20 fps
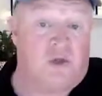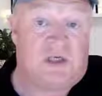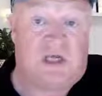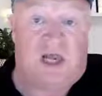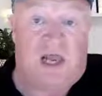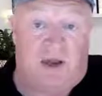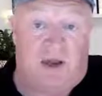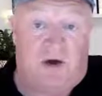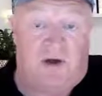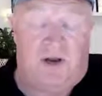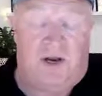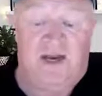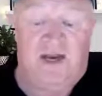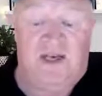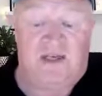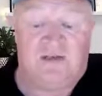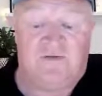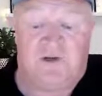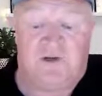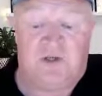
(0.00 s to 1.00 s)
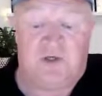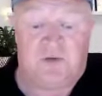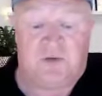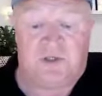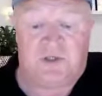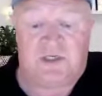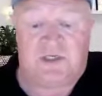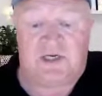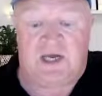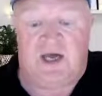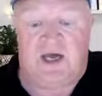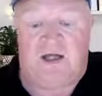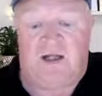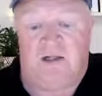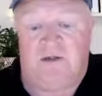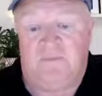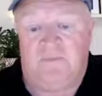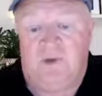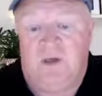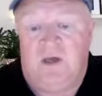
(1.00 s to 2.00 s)
click on an individual
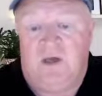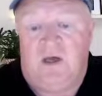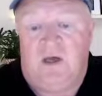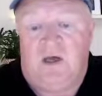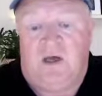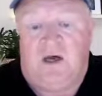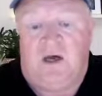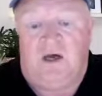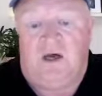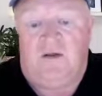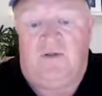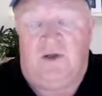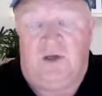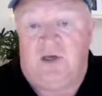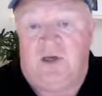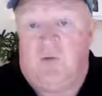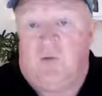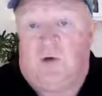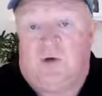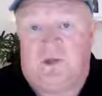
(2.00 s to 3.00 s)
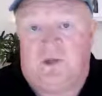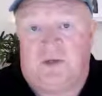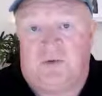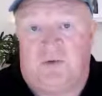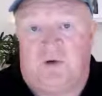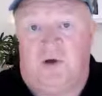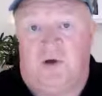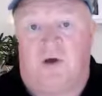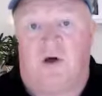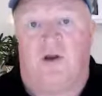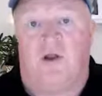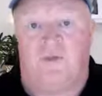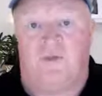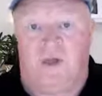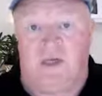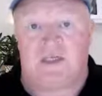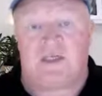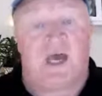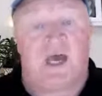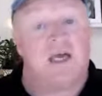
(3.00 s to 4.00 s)
cell that you want to work on. In
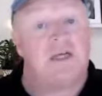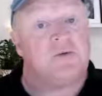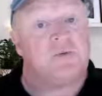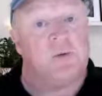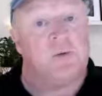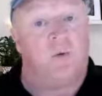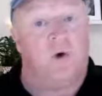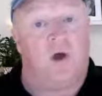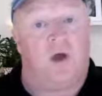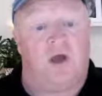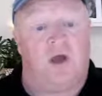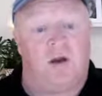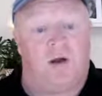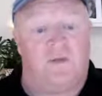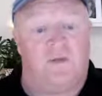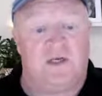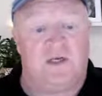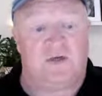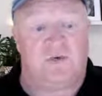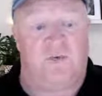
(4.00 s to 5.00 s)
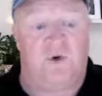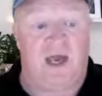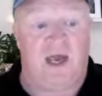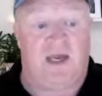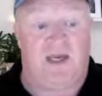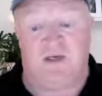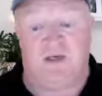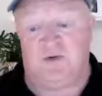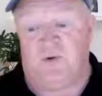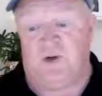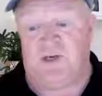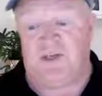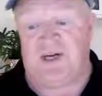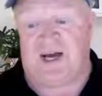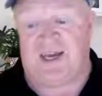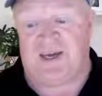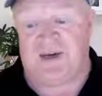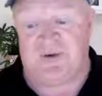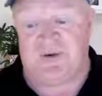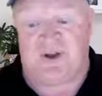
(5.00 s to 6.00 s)
this case, we're working on this range, which I
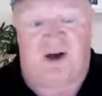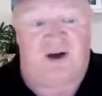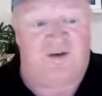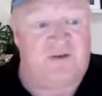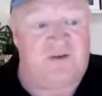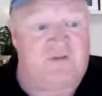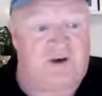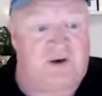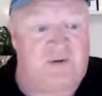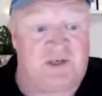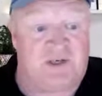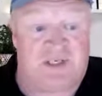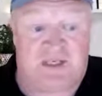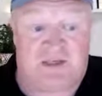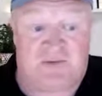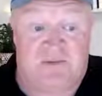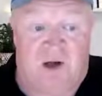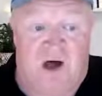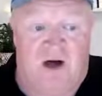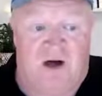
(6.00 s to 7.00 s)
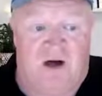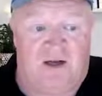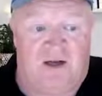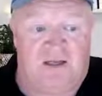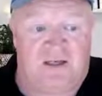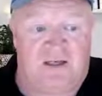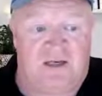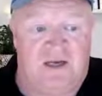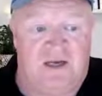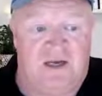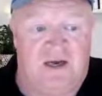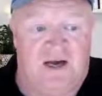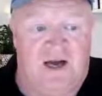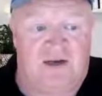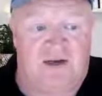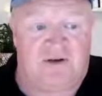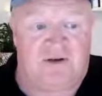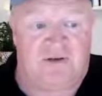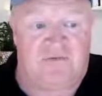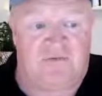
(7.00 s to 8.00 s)
could have, if I was smart, I
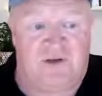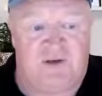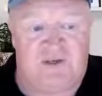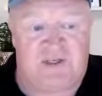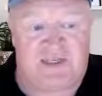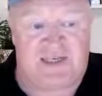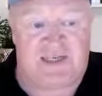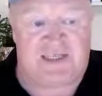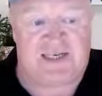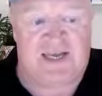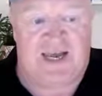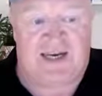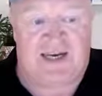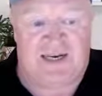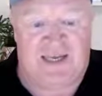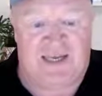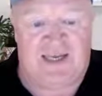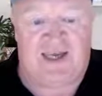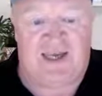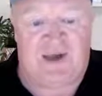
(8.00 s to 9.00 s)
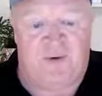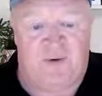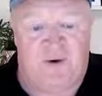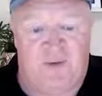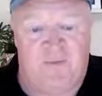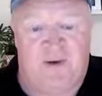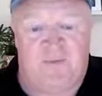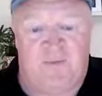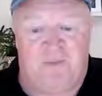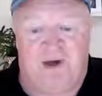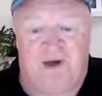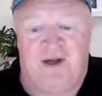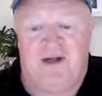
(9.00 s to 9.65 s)
could have used this technique here, remember.